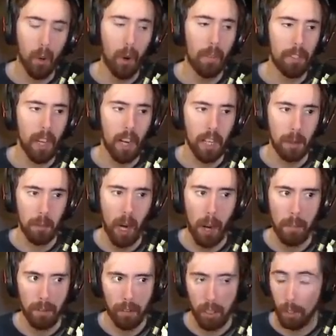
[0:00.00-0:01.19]
have done the
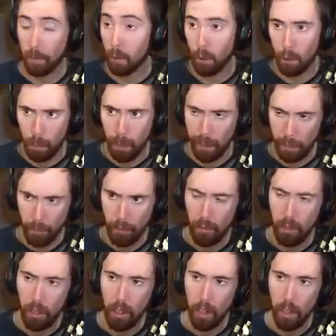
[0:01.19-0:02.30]
promise in the first place.